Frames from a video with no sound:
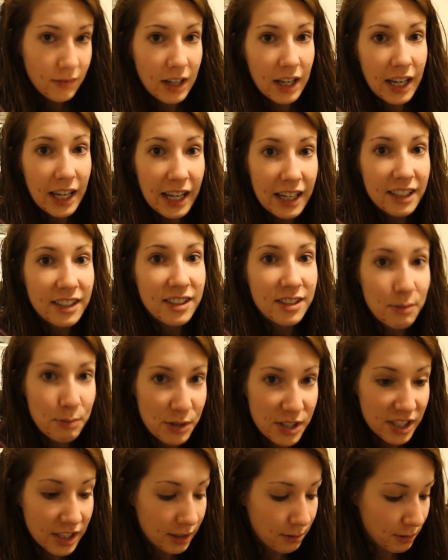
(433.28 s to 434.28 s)
I added some
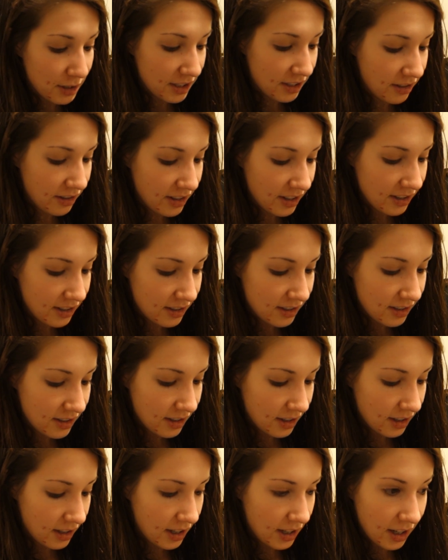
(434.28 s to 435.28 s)
cinnamon to this,
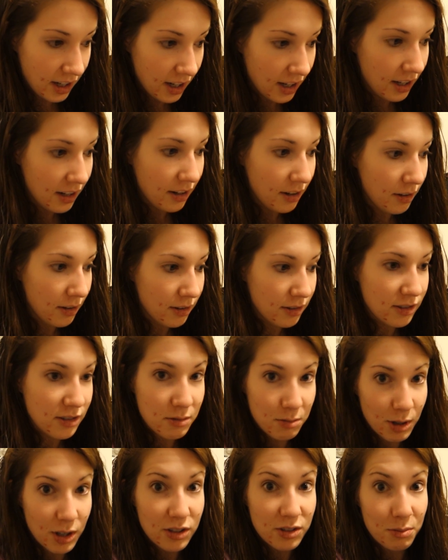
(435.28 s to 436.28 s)
and it
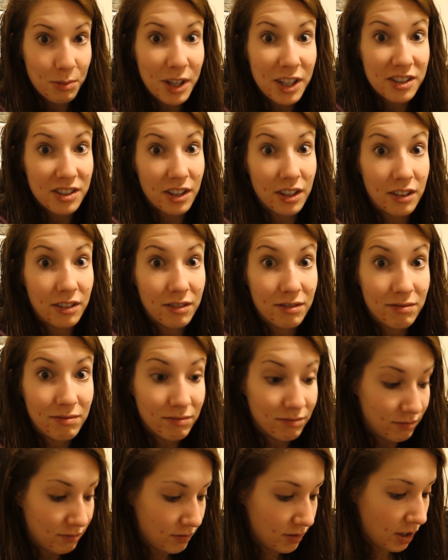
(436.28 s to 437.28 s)
smells amazing.
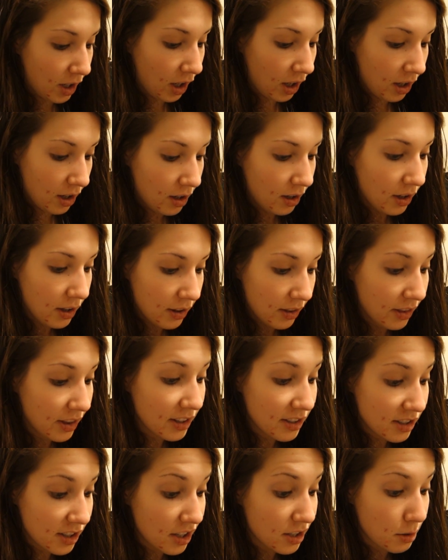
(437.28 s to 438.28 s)

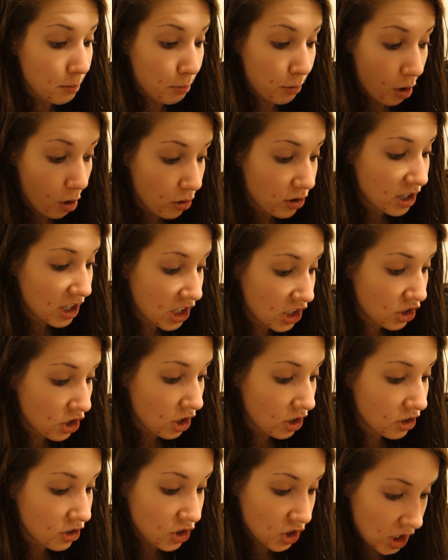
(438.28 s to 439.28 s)
This is a
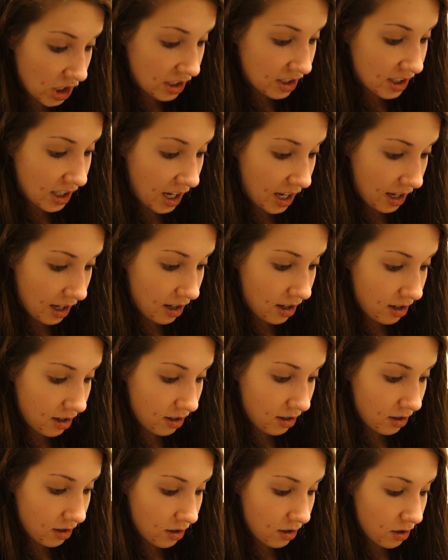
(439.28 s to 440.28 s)
protein cheesecake
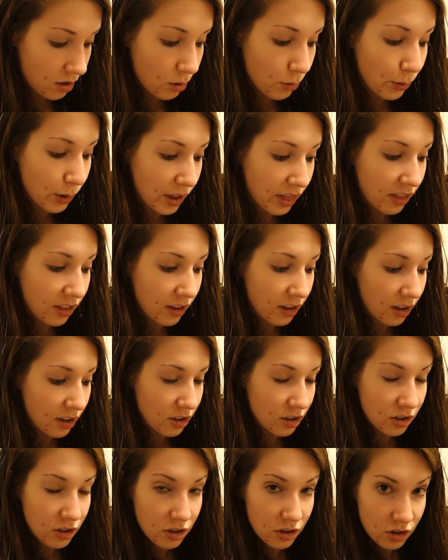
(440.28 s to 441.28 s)
with
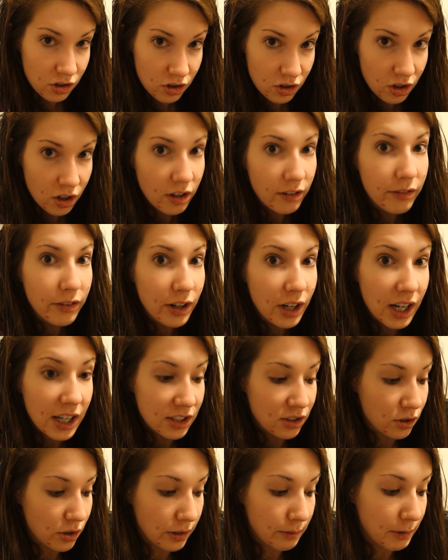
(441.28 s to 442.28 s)
sugar-free
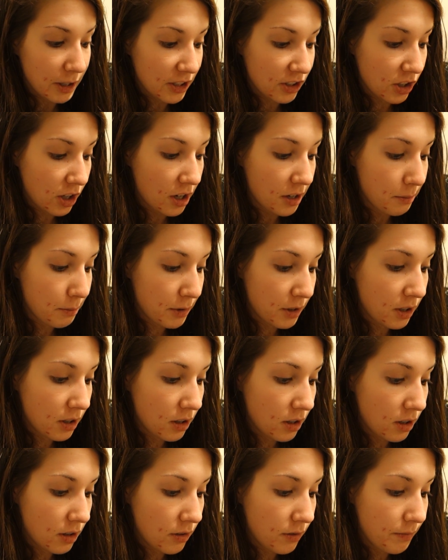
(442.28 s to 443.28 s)
ice cream on top
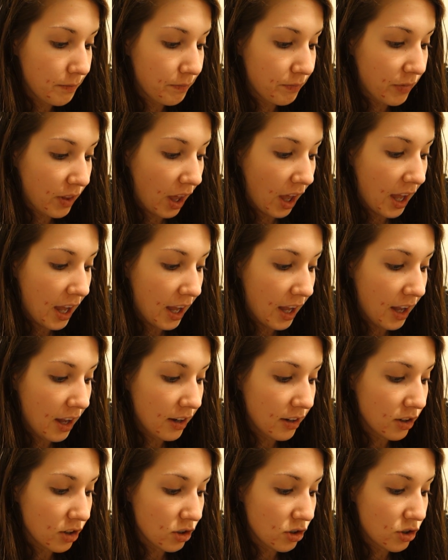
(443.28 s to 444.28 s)

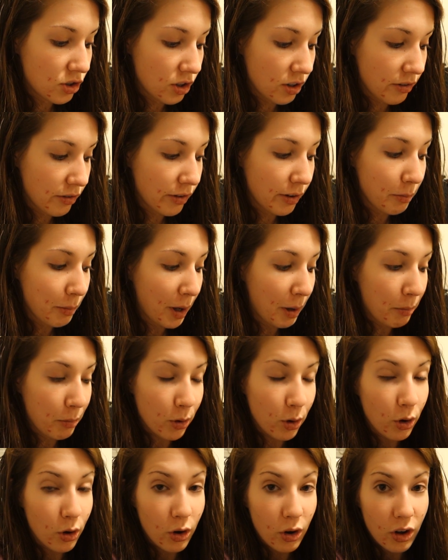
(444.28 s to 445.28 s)
and sugar-free
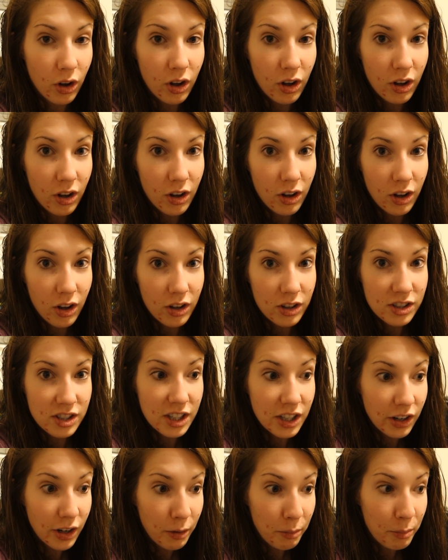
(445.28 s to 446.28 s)
maple
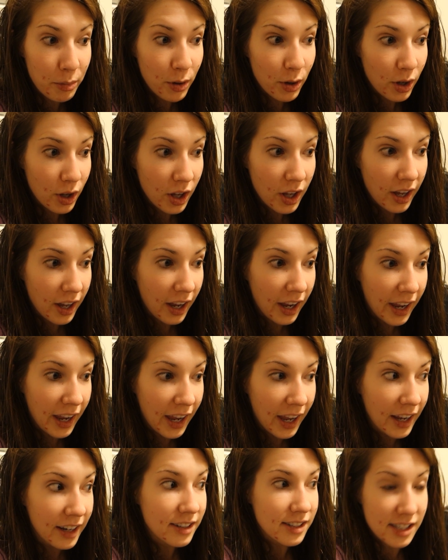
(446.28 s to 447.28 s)
syrup
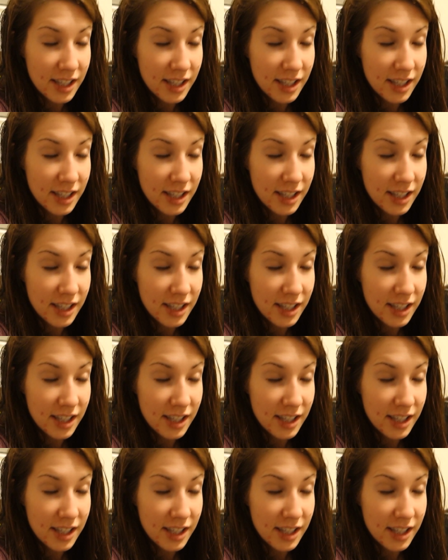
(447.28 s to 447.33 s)
and